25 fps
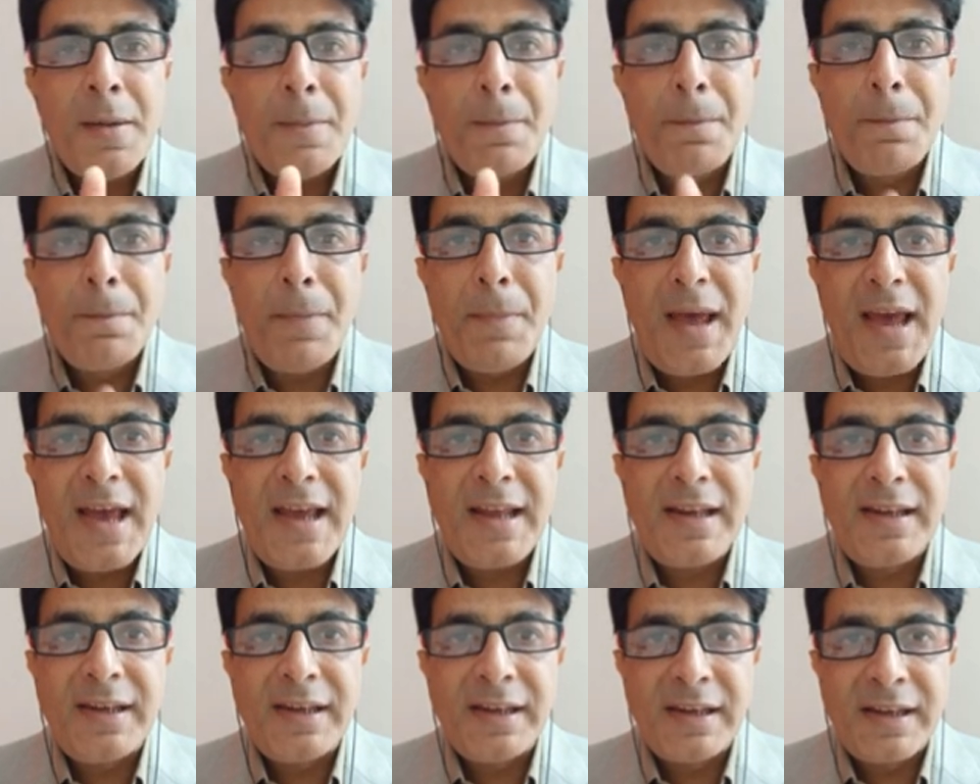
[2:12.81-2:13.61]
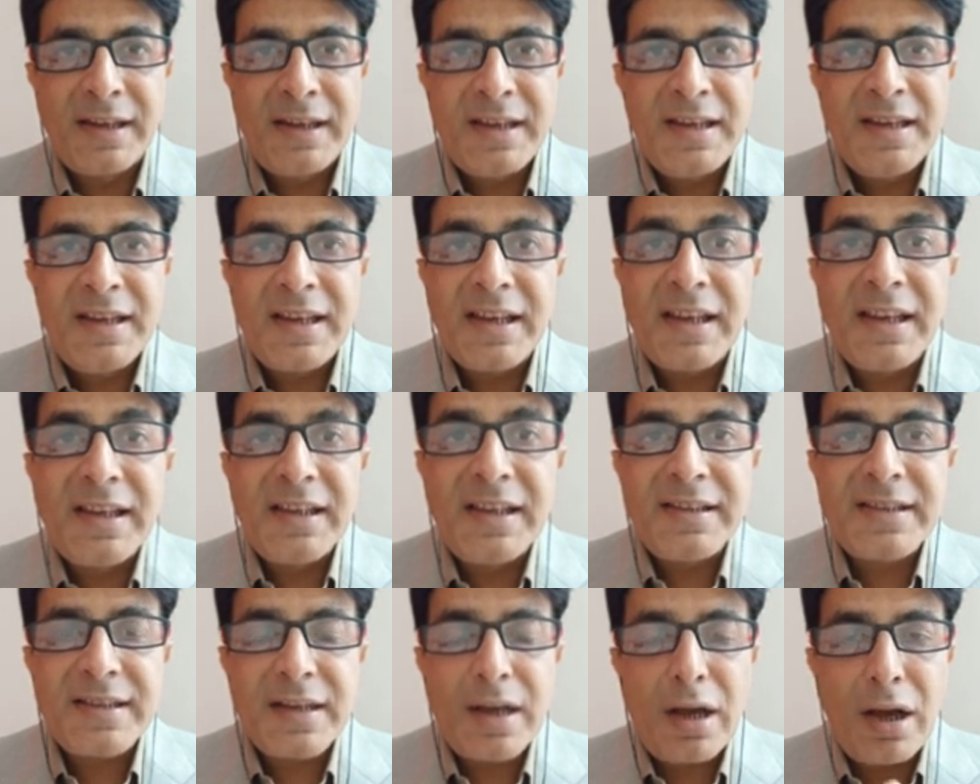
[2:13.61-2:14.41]
man
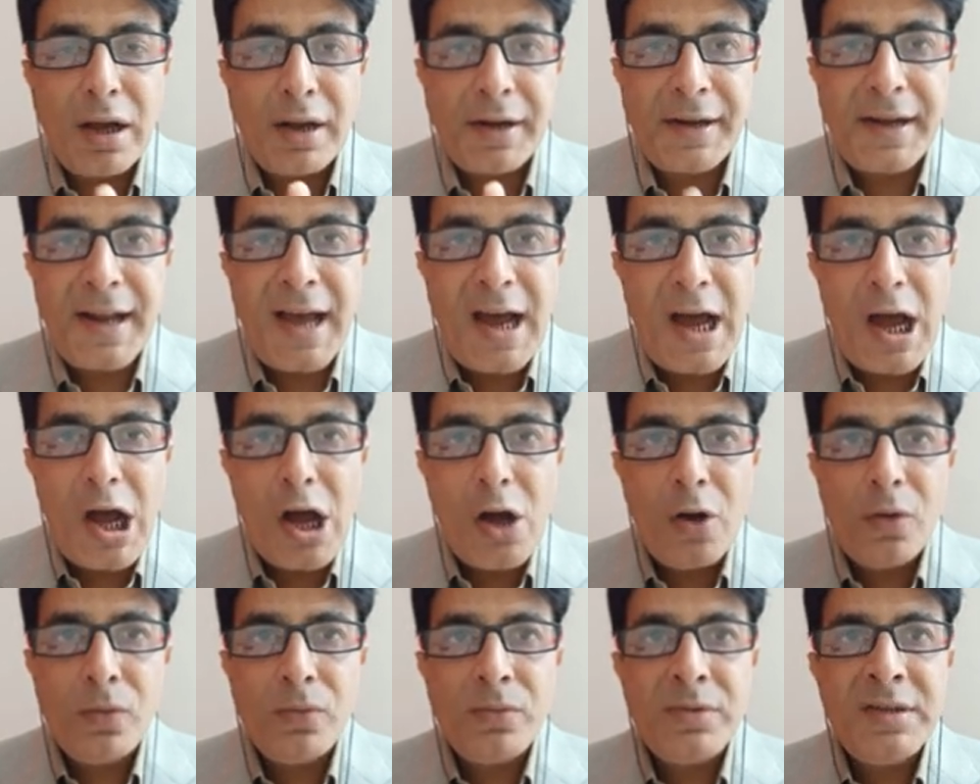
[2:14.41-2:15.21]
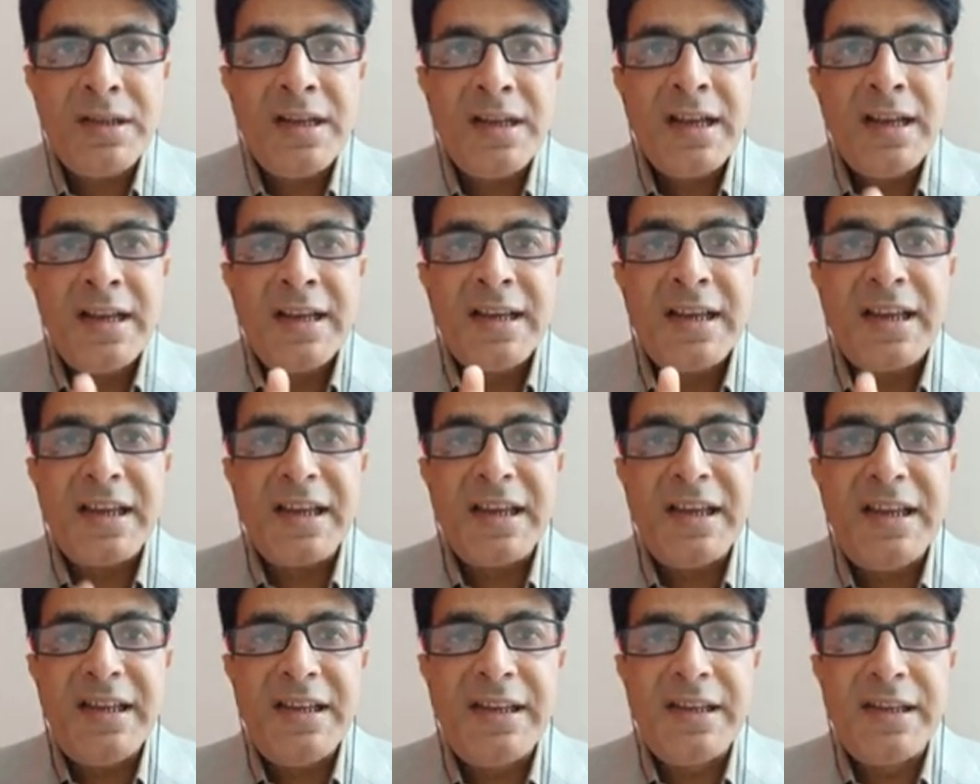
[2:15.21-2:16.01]
is a noun,
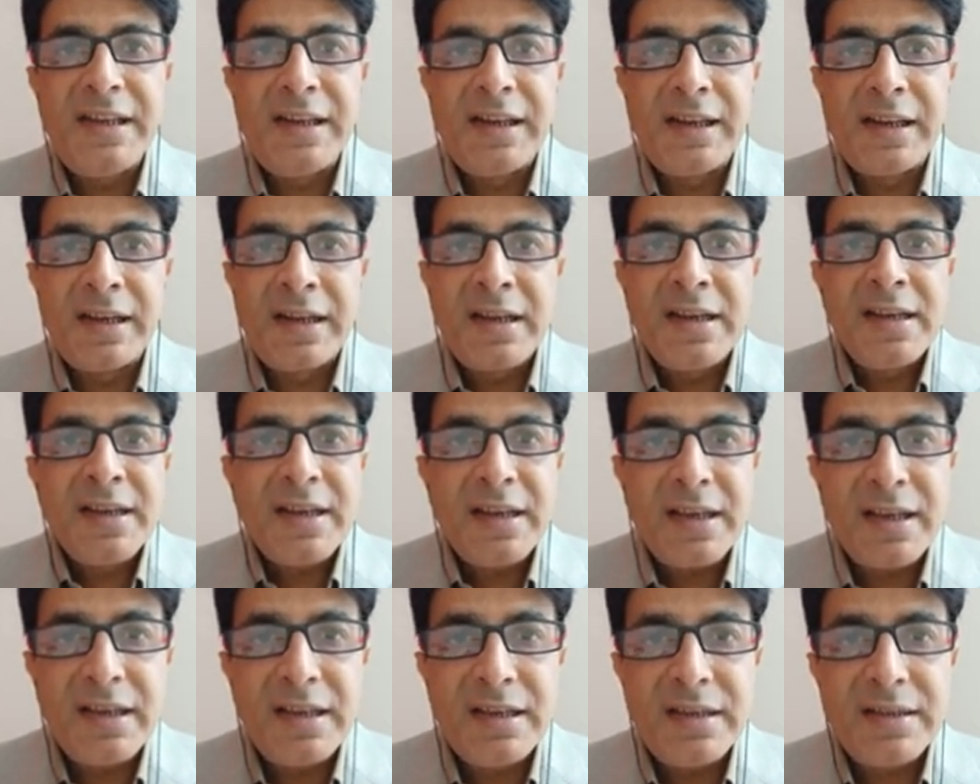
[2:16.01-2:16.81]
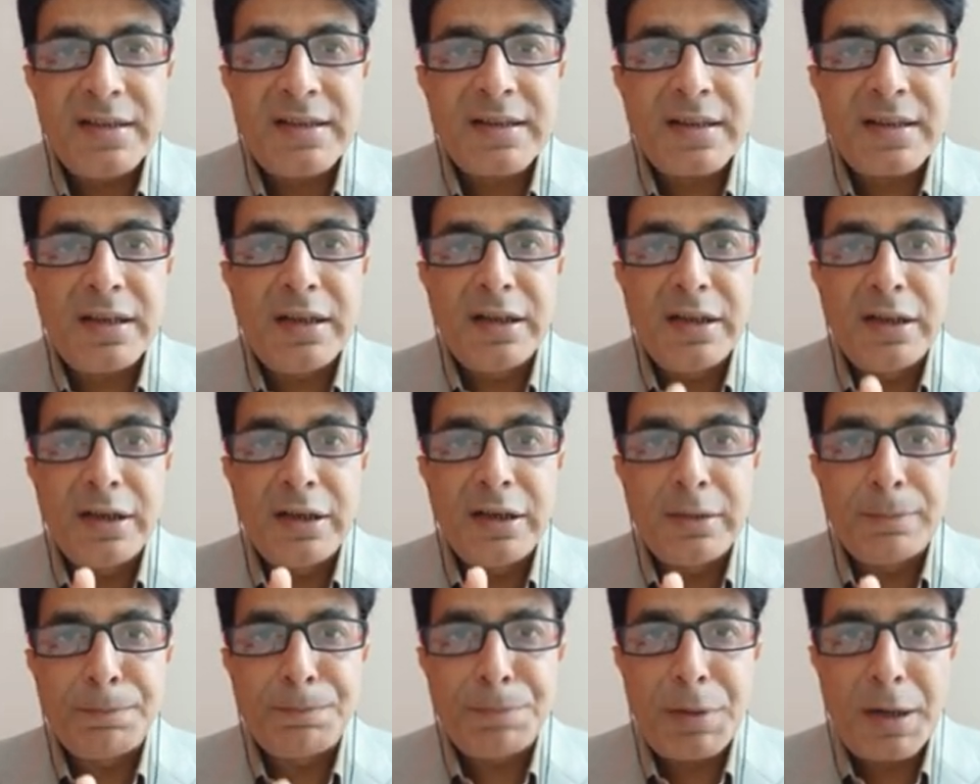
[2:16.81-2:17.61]
in is
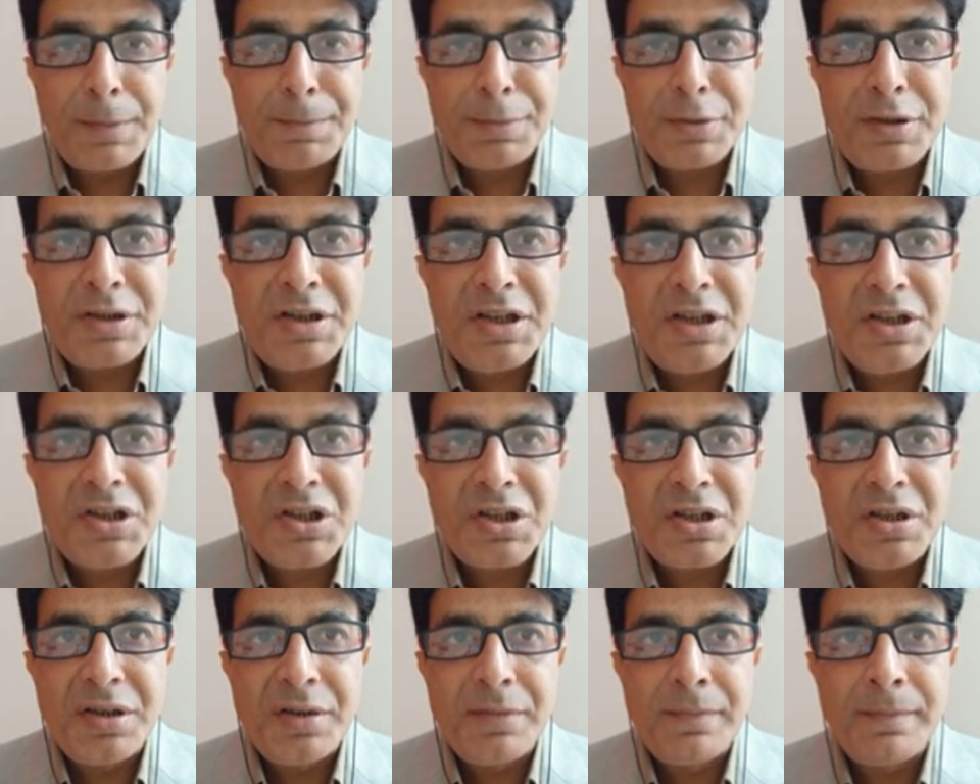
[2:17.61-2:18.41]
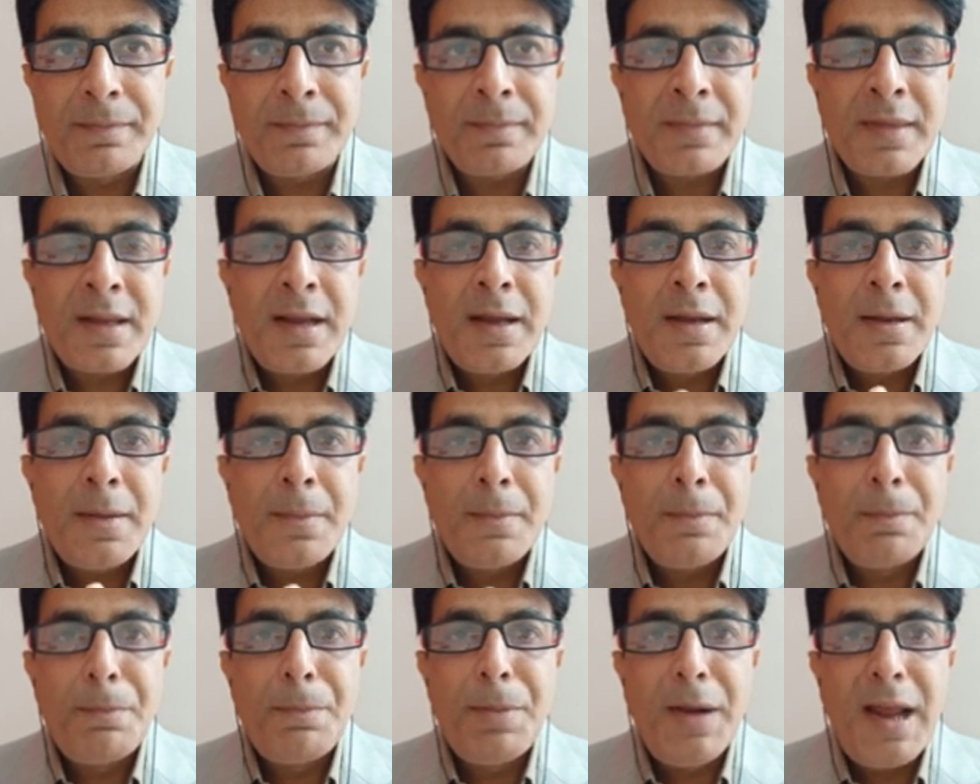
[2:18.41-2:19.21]
a preposition,
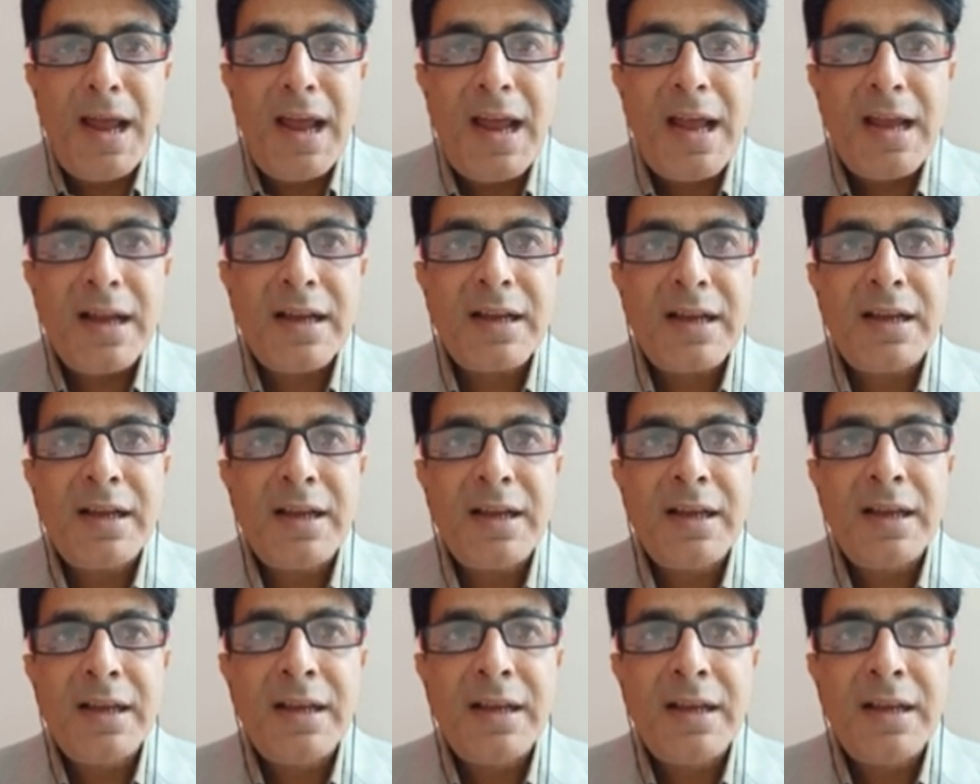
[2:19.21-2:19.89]
black